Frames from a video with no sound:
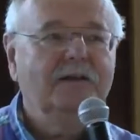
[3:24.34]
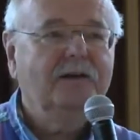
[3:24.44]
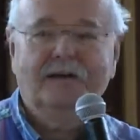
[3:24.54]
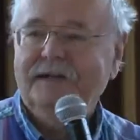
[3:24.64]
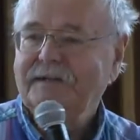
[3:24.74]

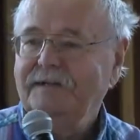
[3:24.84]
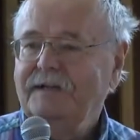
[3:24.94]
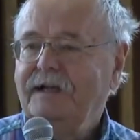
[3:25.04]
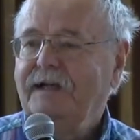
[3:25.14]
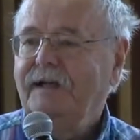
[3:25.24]
All right.
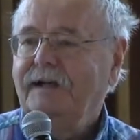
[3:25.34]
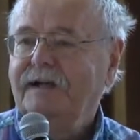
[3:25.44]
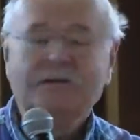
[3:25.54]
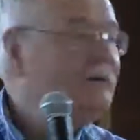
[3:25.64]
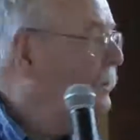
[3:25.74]

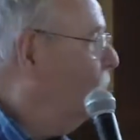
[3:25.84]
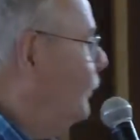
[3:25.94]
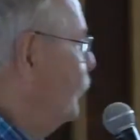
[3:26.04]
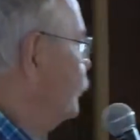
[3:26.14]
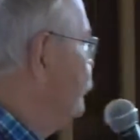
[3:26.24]

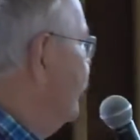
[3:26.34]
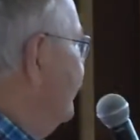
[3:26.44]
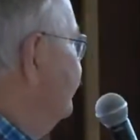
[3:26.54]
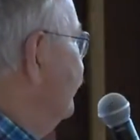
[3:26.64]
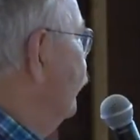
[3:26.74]
Who's
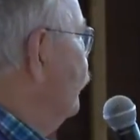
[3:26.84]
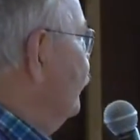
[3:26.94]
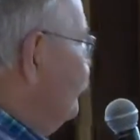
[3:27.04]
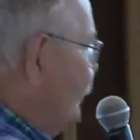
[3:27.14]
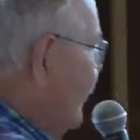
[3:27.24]
behind me? Oh,
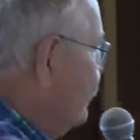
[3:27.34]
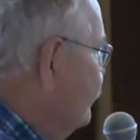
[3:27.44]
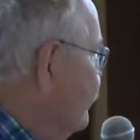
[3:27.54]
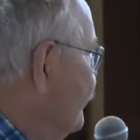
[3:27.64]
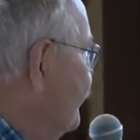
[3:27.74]
Bob,